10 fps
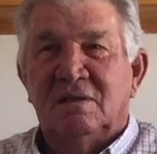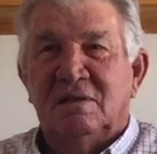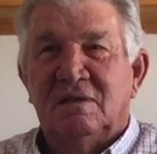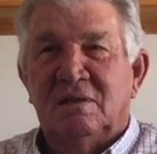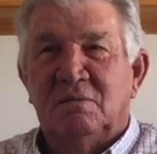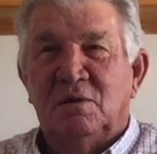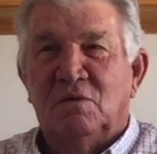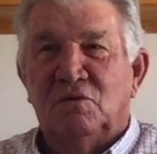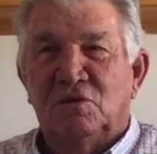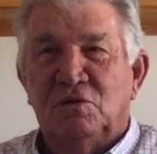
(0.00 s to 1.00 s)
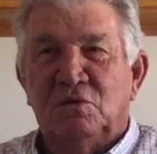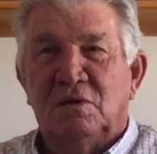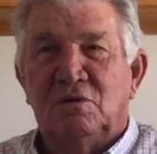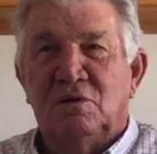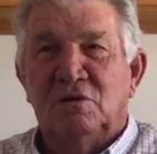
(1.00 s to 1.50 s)
they'd be over
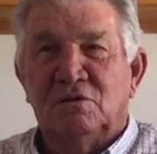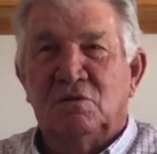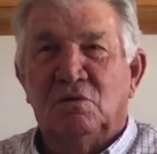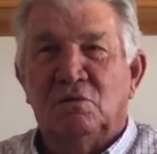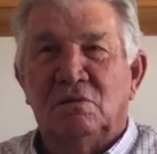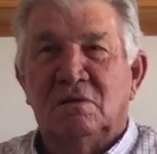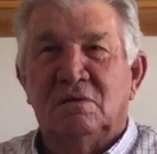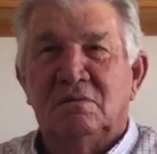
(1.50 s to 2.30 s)
200 years old.